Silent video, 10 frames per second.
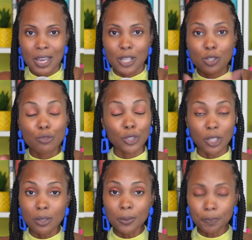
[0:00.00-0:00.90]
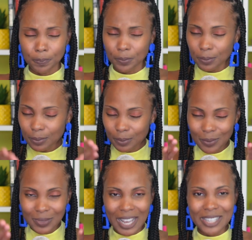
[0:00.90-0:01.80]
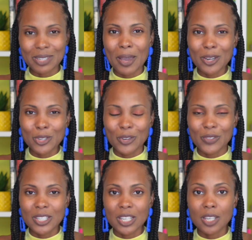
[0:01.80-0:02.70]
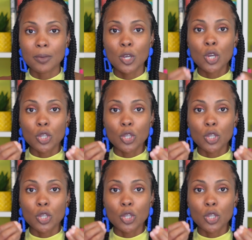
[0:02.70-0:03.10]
And so for you, as the manager of the team,